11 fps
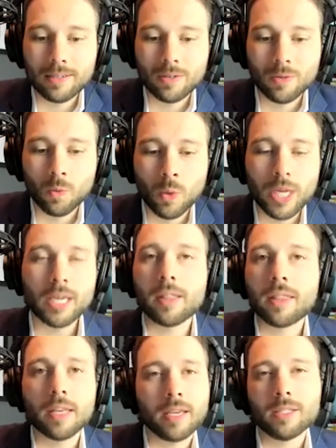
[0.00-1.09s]
we could
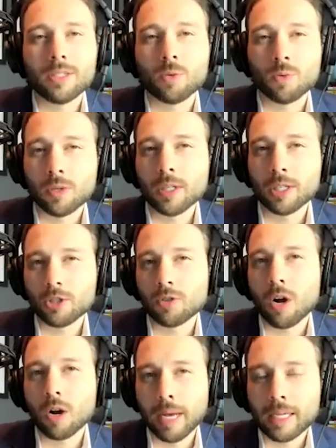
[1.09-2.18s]
think it's a really
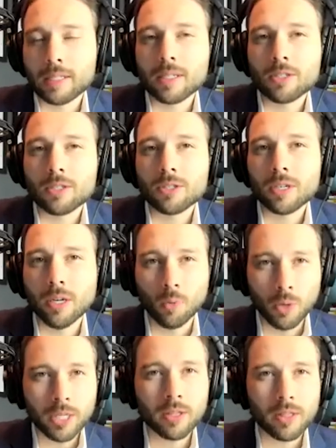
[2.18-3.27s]
strong message and
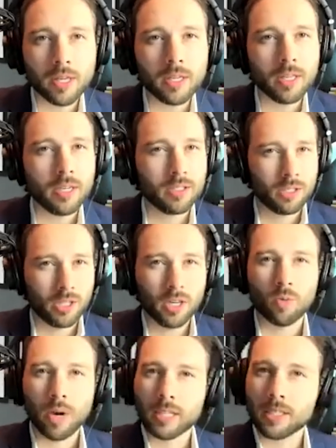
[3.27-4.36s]
we could think that it's going to
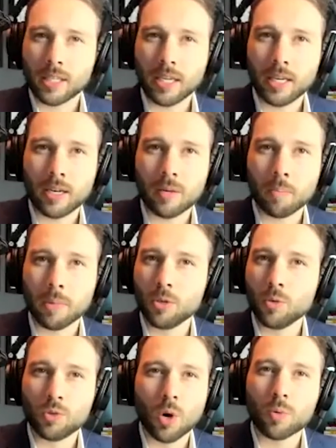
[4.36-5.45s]
resonate, but
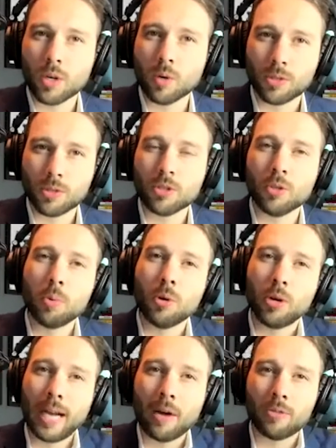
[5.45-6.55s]
you don't know until you put
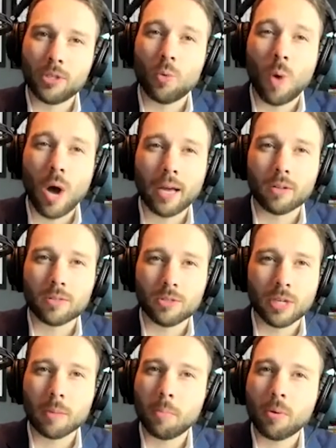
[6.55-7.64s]
it out to the wild. You
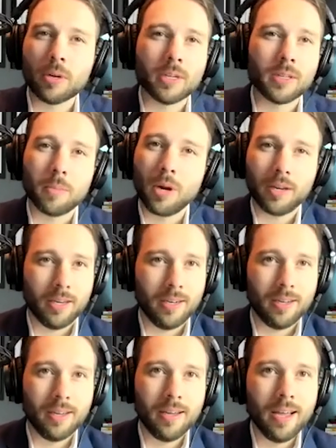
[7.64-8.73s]
got to put it in the market.
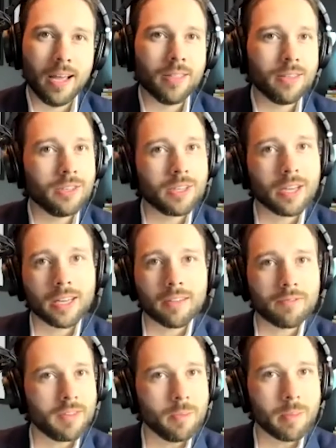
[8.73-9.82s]
And then you got to get
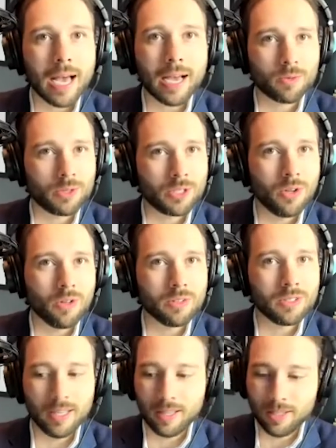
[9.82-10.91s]
feedback and
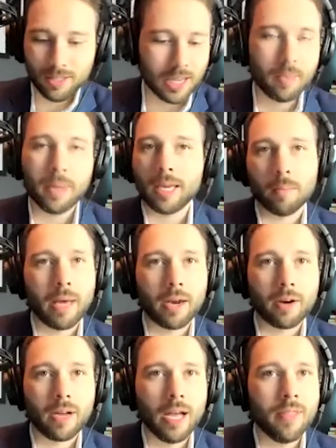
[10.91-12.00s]
results, and then you got to make it
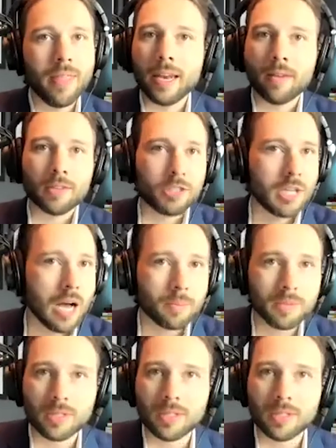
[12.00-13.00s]
better. And that never stops.